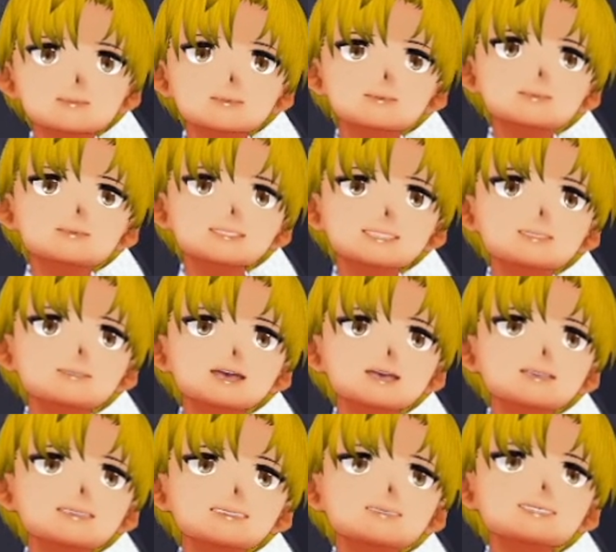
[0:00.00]
I am
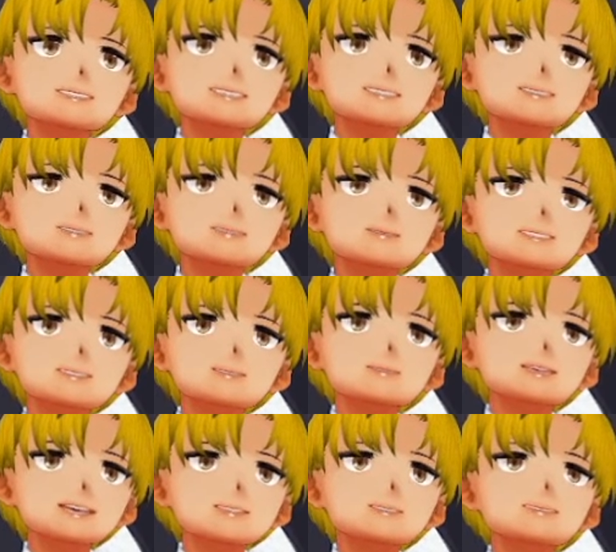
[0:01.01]
hardly better than them
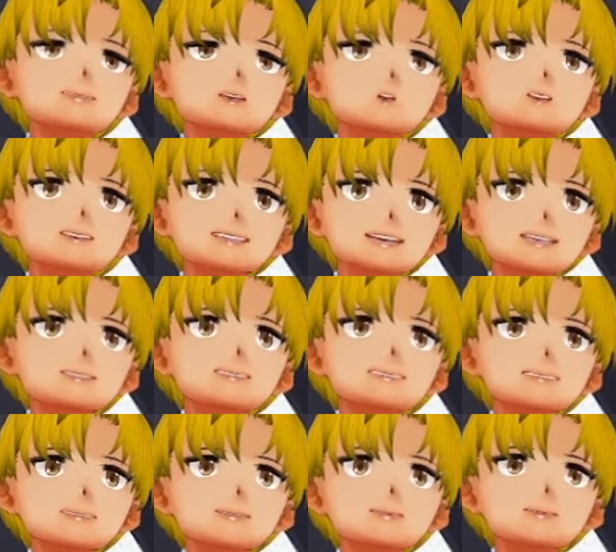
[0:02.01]
after the way I
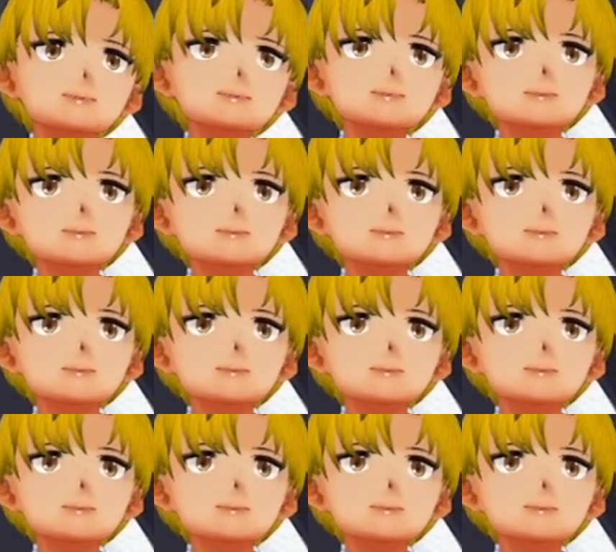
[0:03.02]
treated her.